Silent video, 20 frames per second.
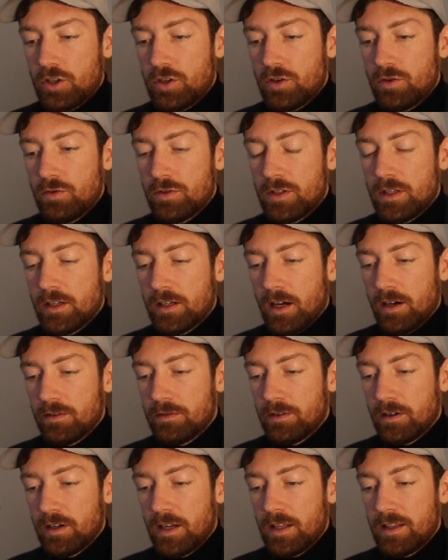choose the
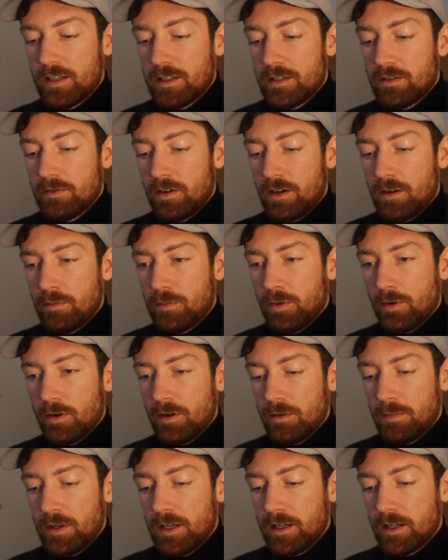cover, and this is very
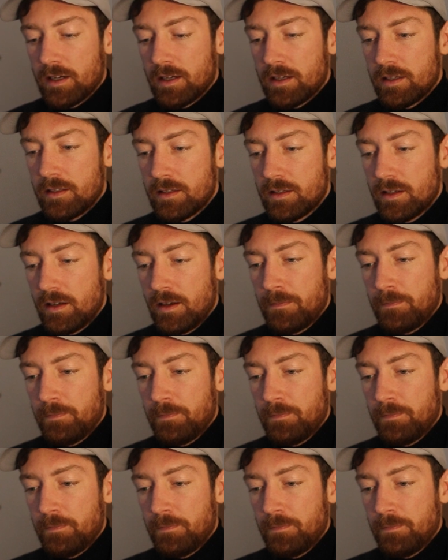important because,